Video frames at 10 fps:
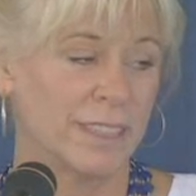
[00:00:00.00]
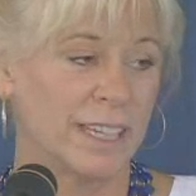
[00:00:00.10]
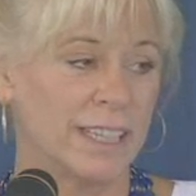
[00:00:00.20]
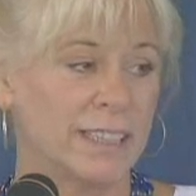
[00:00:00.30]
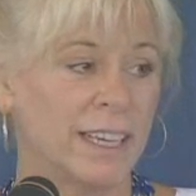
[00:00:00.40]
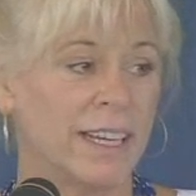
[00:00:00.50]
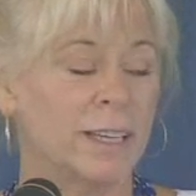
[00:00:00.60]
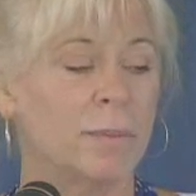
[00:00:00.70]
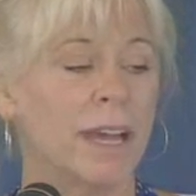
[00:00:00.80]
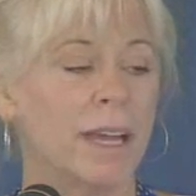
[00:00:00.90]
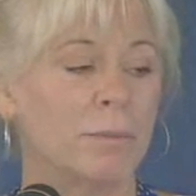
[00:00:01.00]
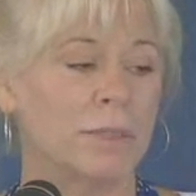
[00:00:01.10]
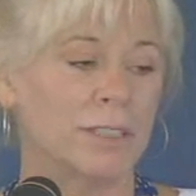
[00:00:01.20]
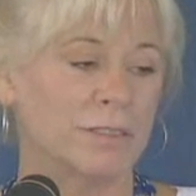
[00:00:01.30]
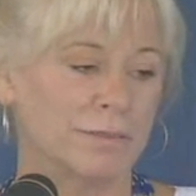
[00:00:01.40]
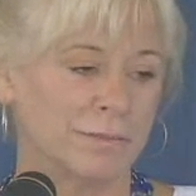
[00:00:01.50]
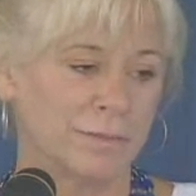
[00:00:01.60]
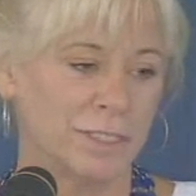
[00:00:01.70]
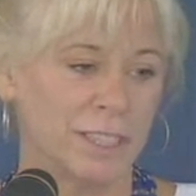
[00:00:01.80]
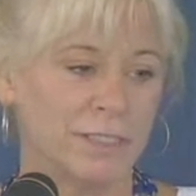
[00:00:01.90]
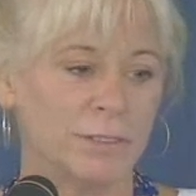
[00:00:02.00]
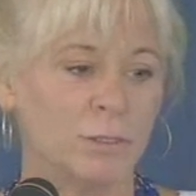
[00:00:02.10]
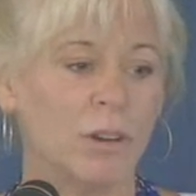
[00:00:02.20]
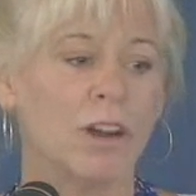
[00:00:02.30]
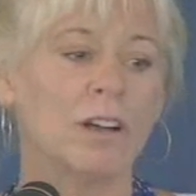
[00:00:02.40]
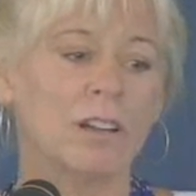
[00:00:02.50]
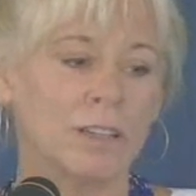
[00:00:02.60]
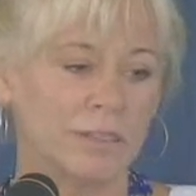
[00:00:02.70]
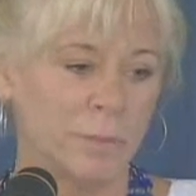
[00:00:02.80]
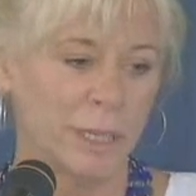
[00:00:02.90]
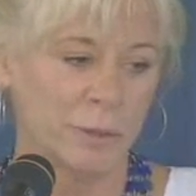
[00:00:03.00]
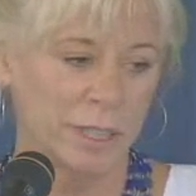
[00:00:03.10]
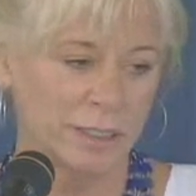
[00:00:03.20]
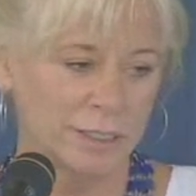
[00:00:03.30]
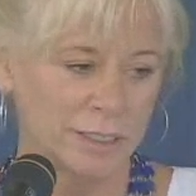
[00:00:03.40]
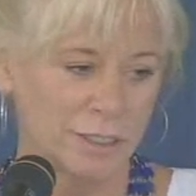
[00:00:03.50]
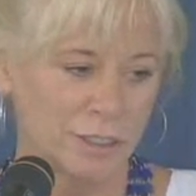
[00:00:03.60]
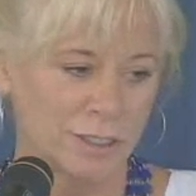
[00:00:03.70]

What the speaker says: And I am happy to give you all of my recognition